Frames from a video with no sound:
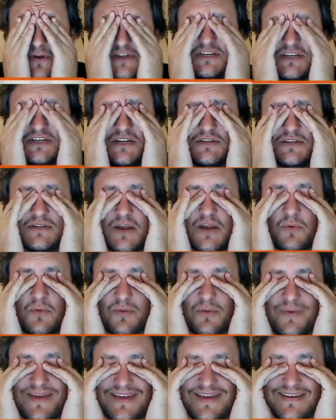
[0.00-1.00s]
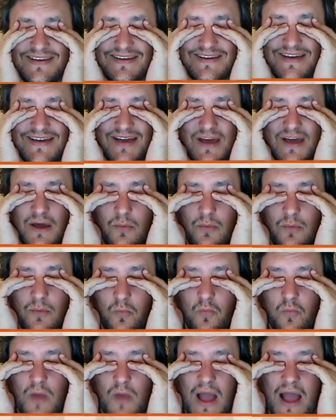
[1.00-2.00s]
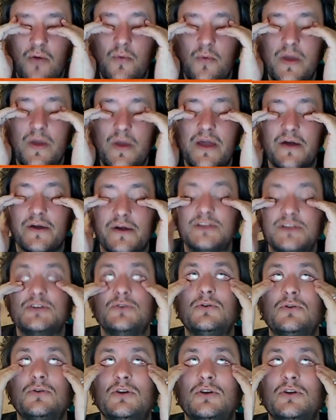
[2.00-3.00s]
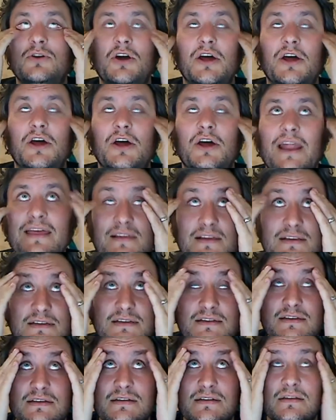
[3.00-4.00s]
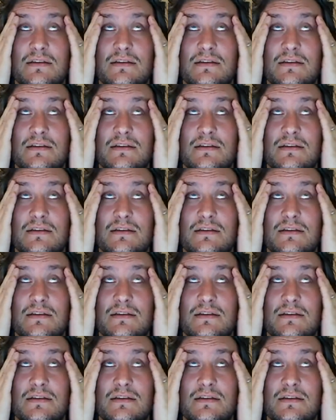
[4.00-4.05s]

is, how are we going to collate this?